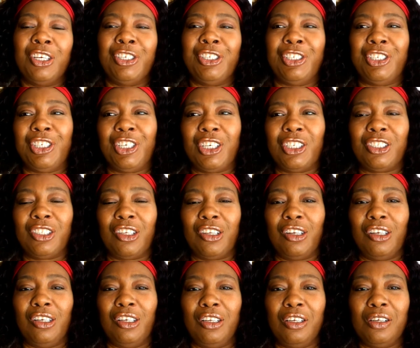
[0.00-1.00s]
just a
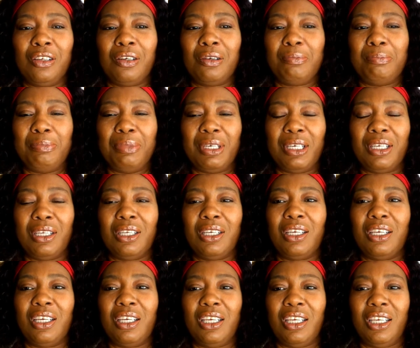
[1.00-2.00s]
little bit
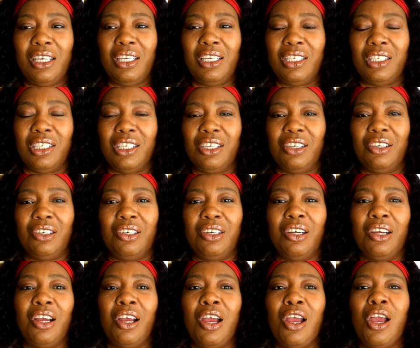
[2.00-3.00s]
easier.
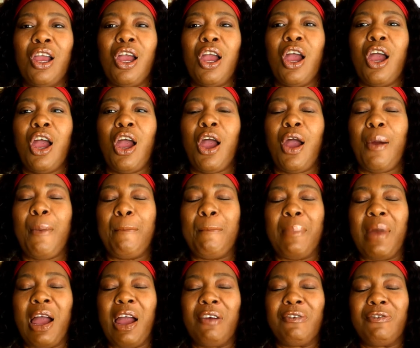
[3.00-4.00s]

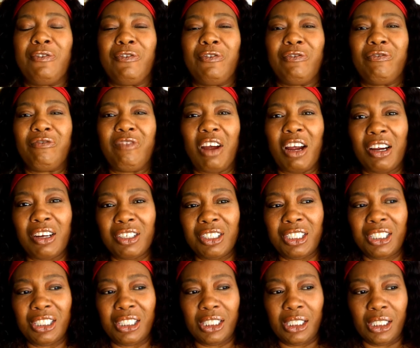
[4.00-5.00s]
My
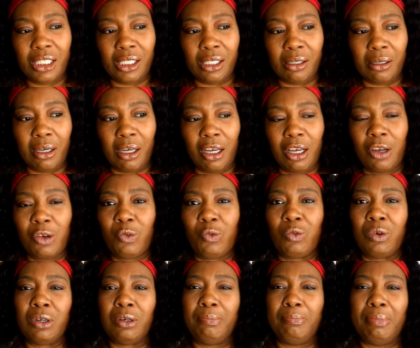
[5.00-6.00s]
first tip
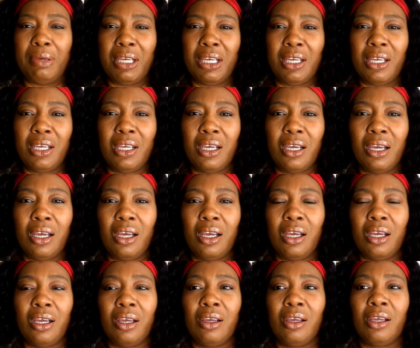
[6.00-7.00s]
would be
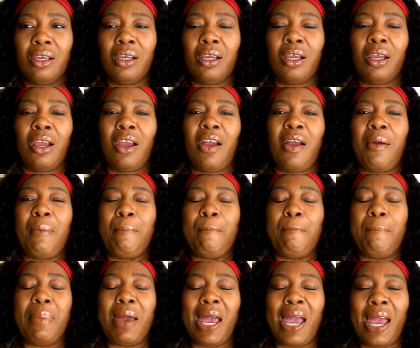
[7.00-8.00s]

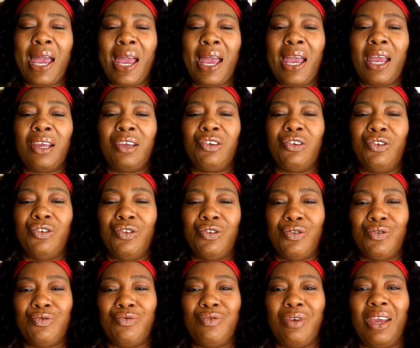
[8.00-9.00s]
buy
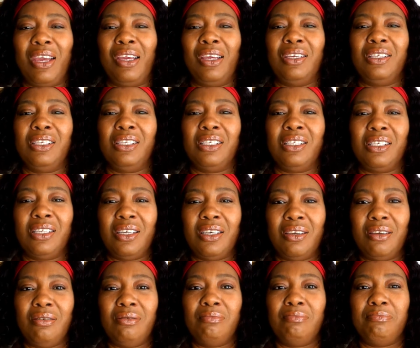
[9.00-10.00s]
you a
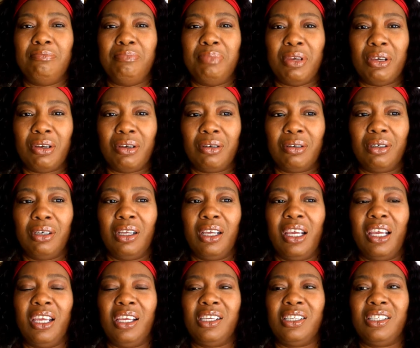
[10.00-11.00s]
seat belt
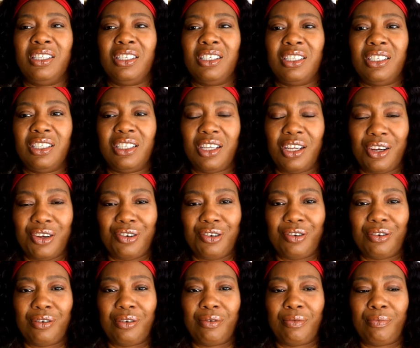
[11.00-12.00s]

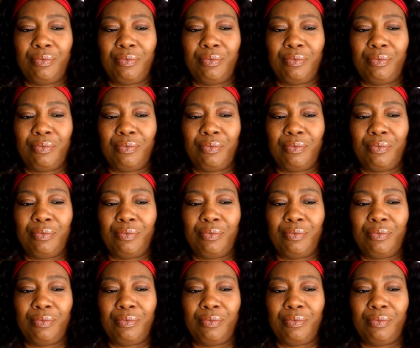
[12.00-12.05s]
extender.